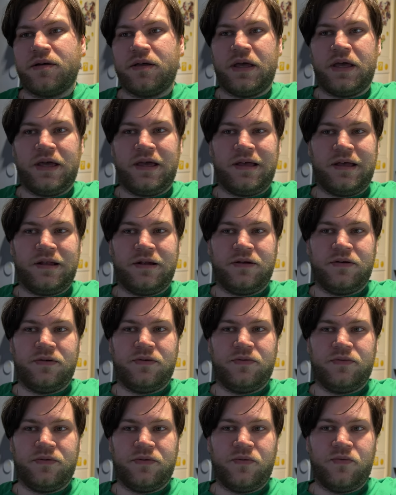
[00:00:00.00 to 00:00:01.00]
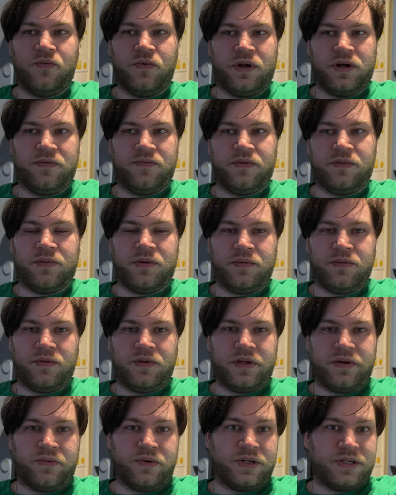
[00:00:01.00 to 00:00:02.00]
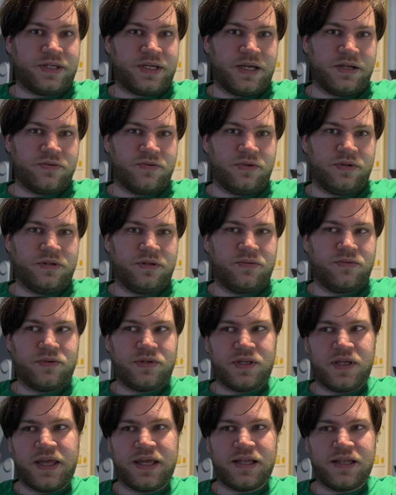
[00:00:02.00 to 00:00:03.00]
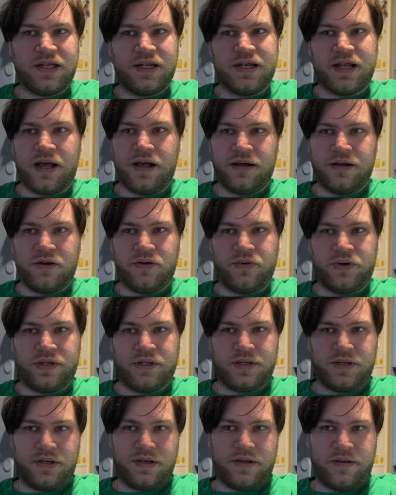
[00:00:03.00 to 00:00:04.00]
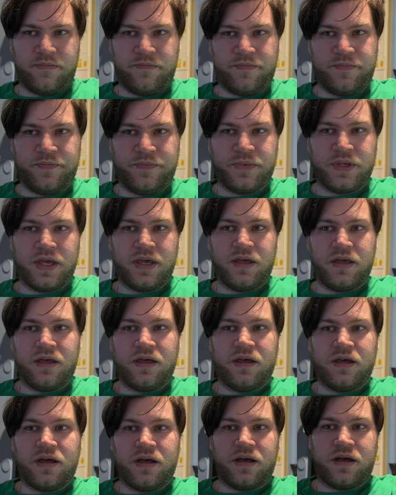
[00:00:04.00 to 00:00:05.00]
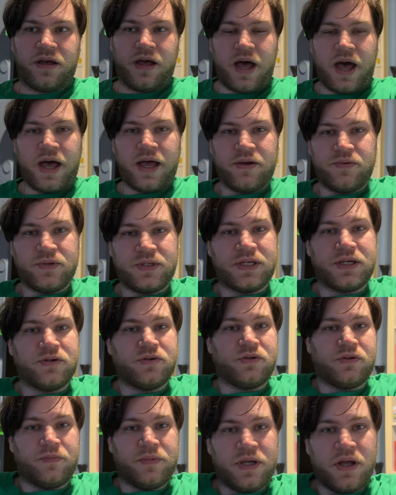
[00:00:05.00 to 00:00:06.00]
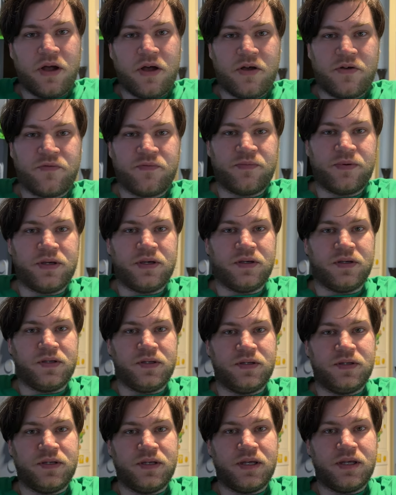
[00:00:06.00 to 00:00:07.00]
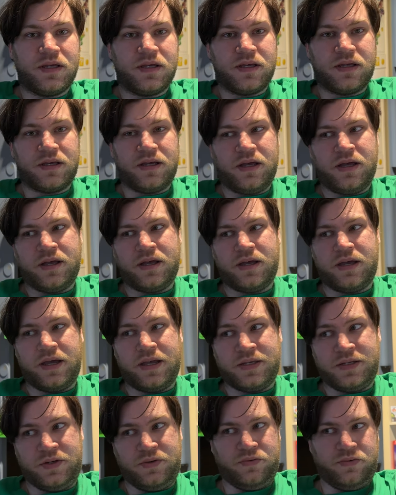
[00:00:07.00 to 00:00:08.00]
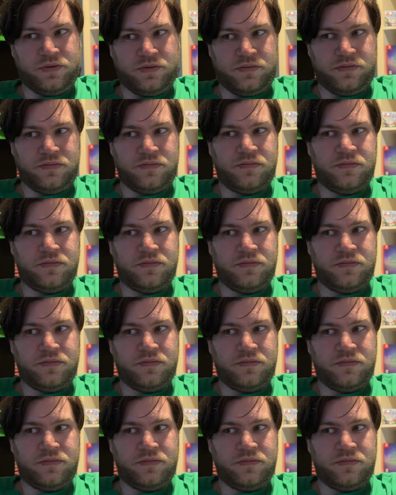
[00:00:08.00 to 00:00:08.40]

and one of the people that were scheduled was likely not going to come i was scheduled to be off because uh, as you will